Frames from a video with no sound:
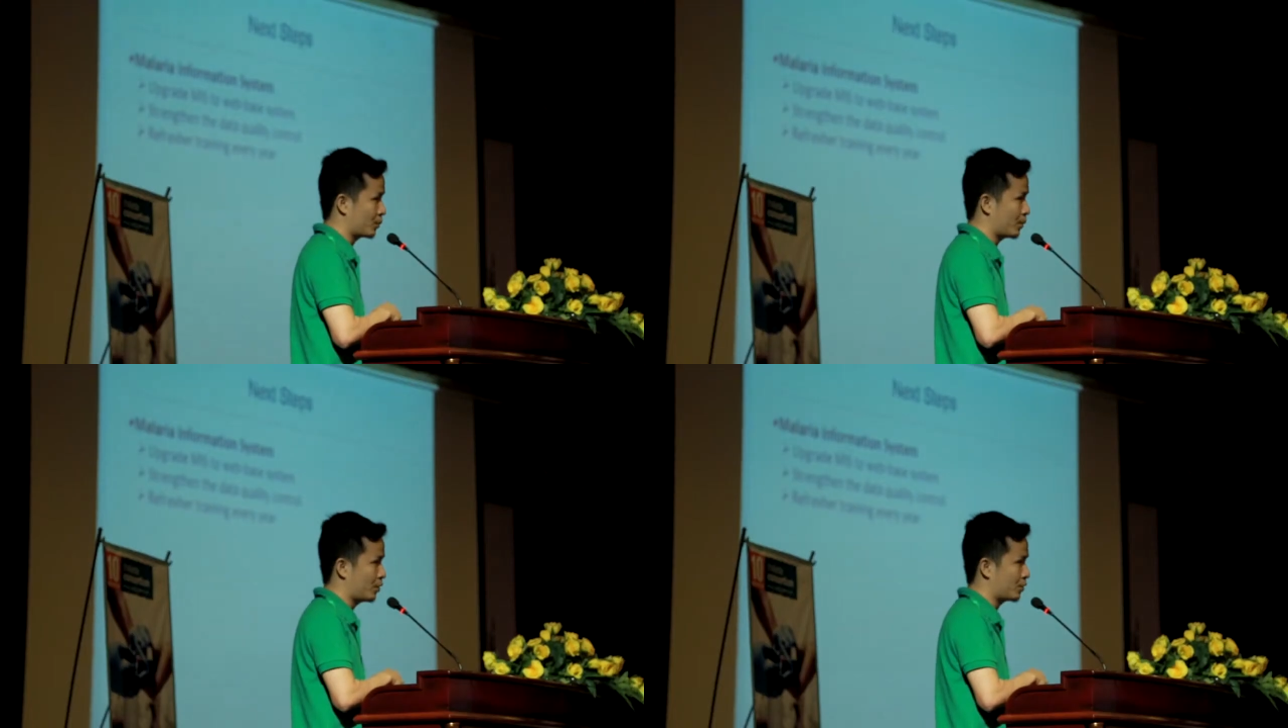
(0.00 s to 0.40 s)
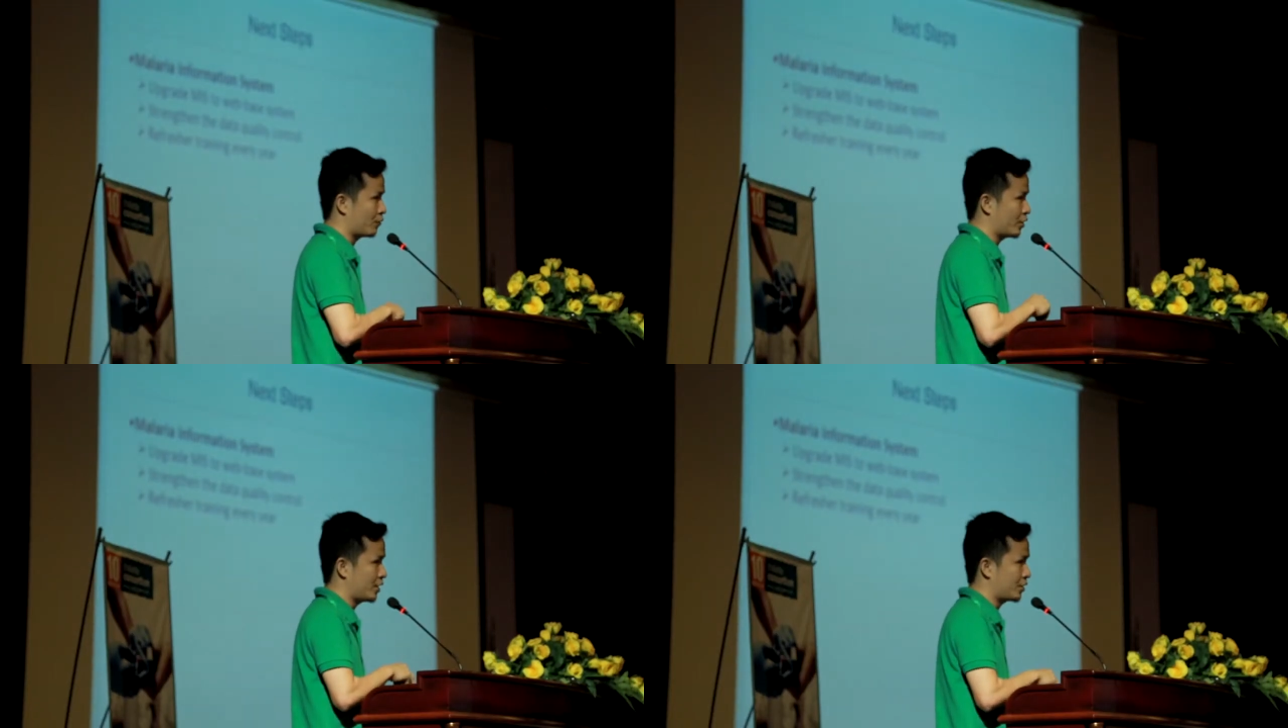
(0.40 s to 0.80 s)
suppose
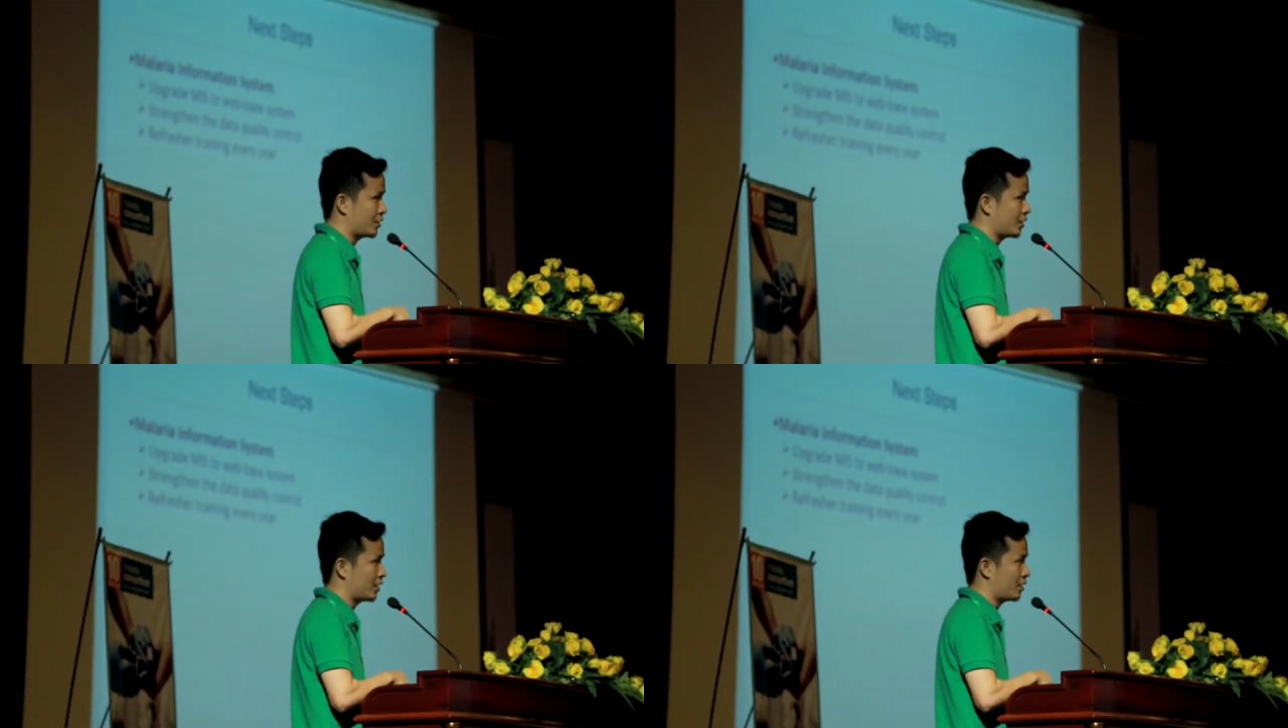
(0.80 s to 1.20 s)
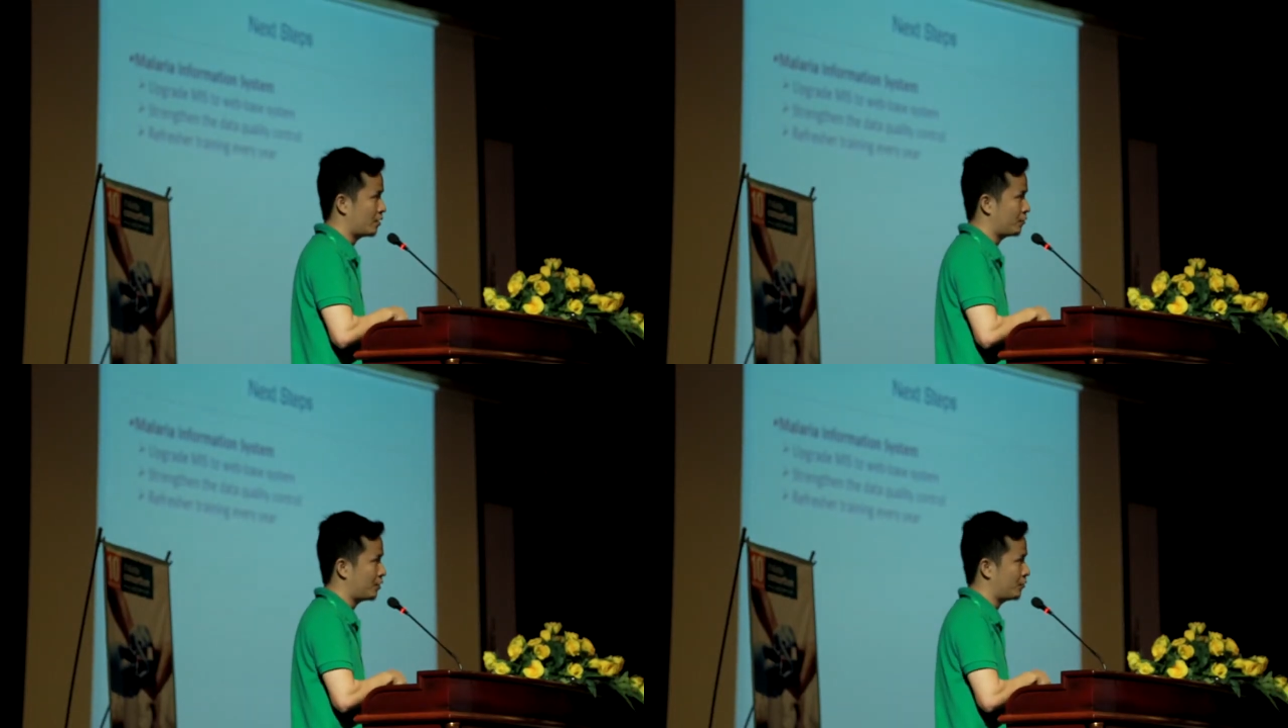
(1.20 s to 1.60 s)
for this
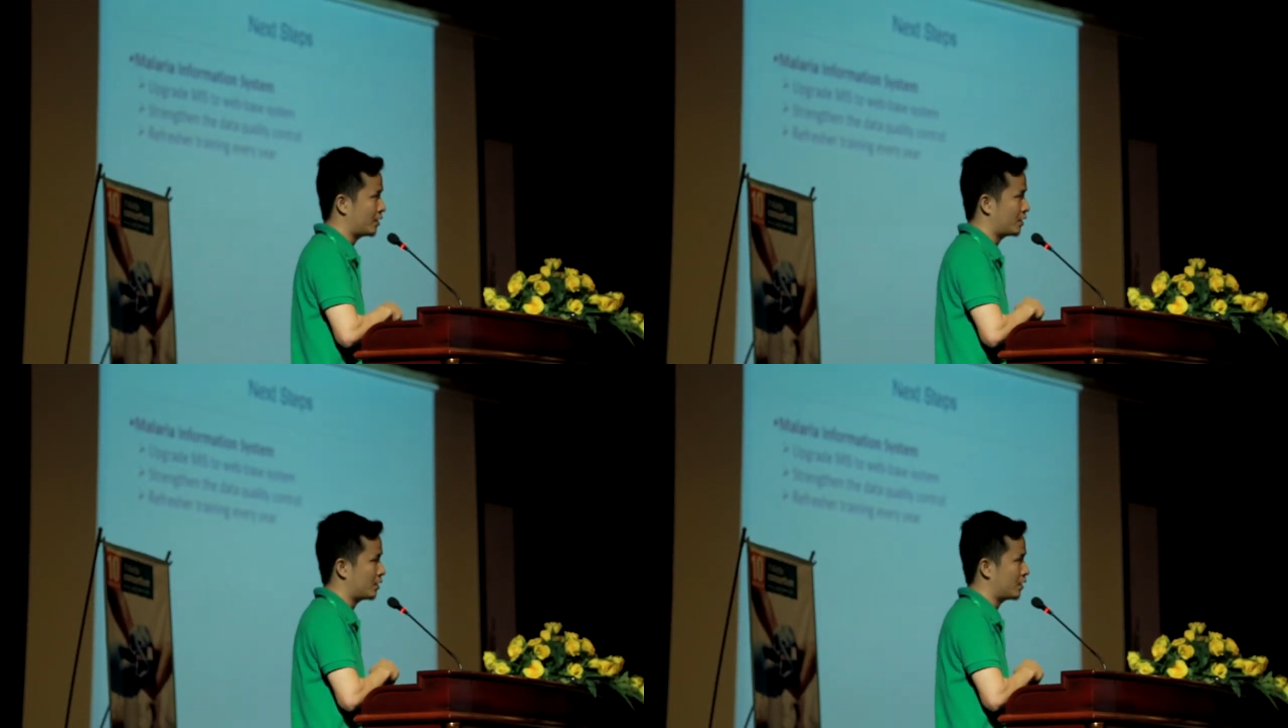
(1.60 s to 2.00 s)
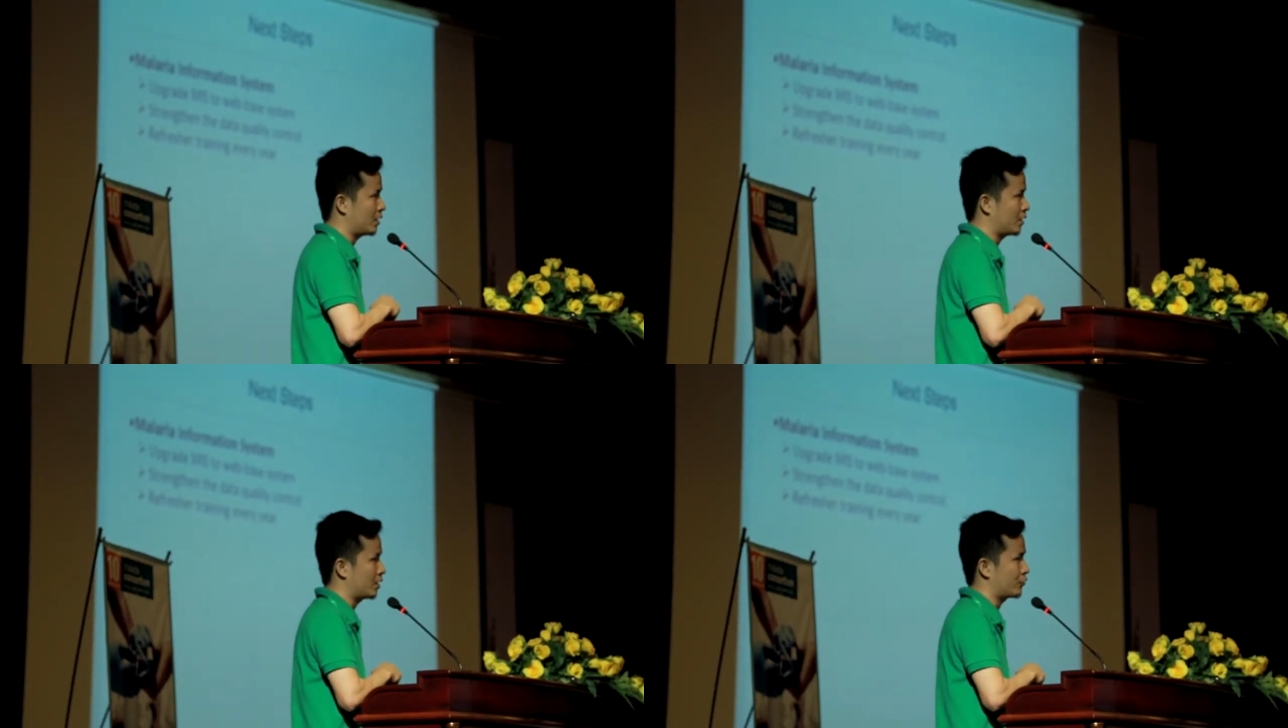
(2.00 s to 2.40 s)
year we will